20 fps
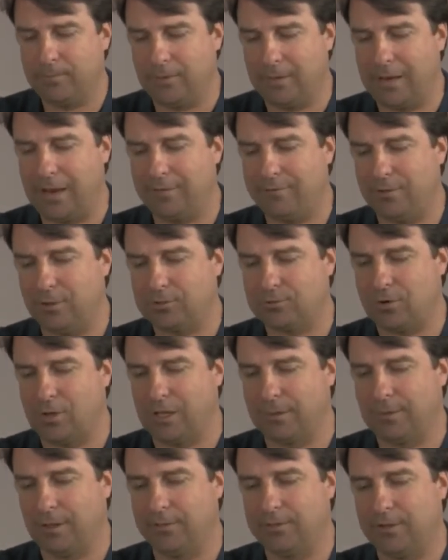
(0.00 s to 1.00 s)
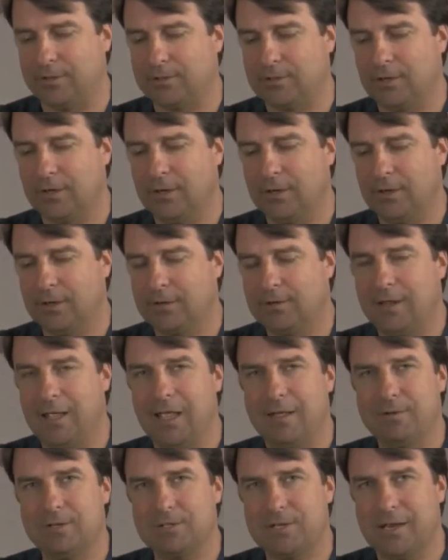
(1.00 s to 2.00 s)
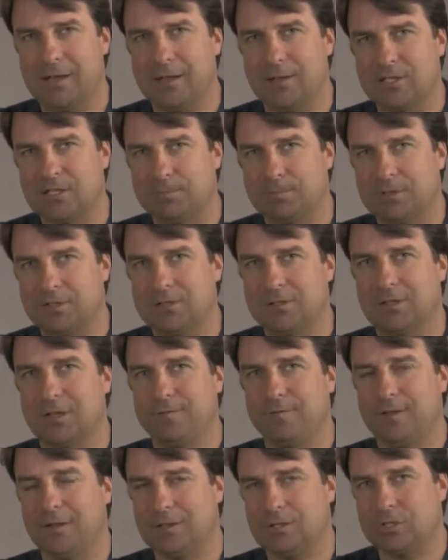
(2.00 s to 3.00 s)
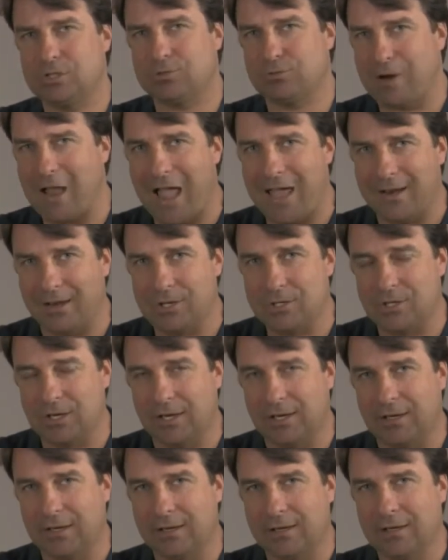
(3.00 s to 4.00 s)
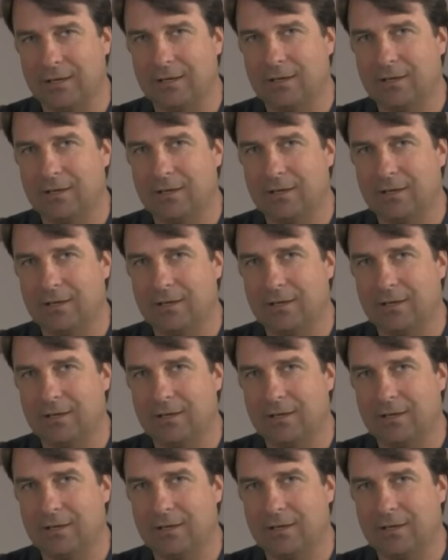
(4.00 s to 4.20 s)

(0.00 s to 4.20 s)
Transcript: And I feel strongly about this. Dave is taking a specific strategy